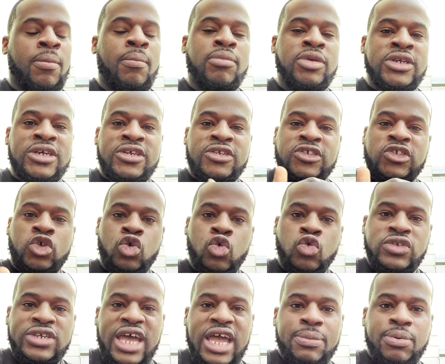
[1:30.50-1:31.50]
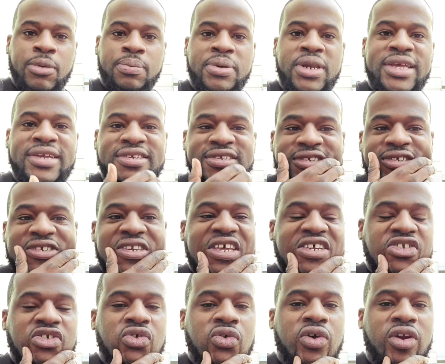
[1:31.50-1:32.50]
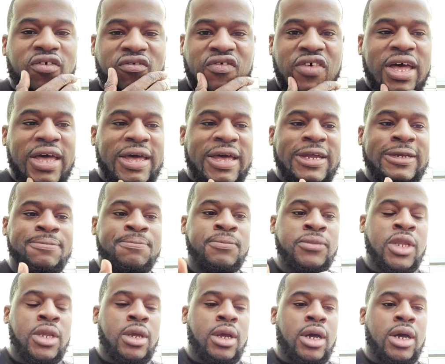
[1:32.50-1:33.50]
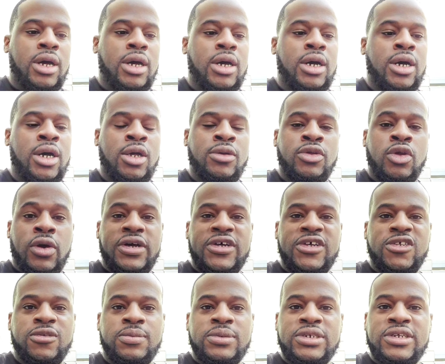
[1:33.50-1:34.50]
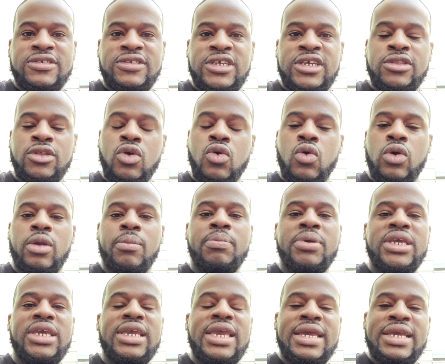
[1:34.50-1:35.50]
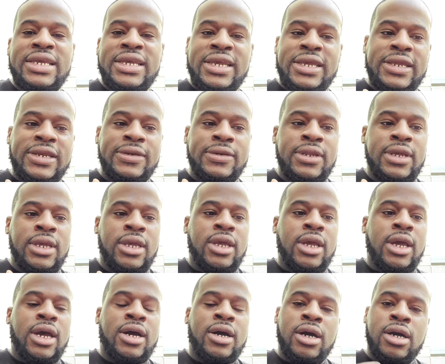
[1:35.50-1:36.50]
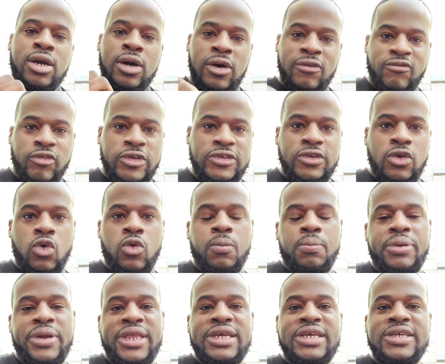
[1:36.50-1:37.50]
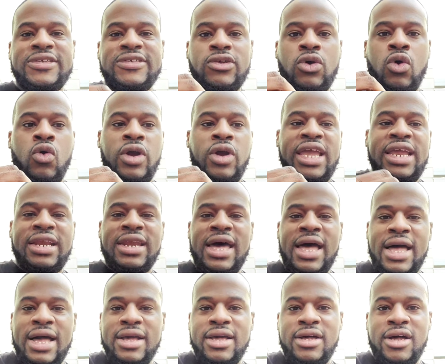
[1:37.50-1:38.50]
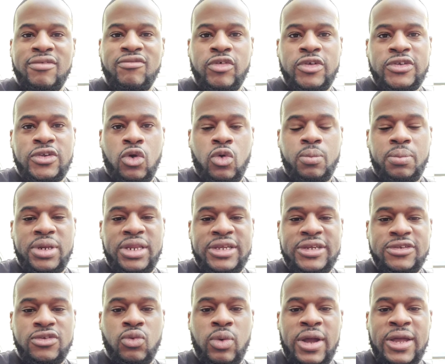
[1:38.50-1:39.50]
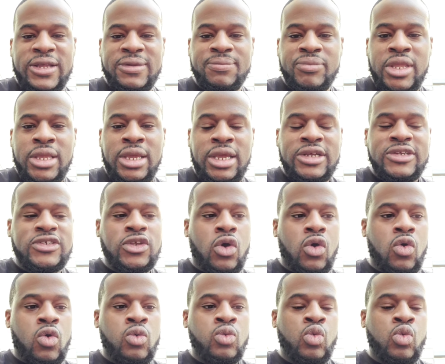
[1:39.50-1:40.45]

there's two type of places that you're going to find your husband. It's either going to be in a comfort zone place or a non-comfort zone place, right? So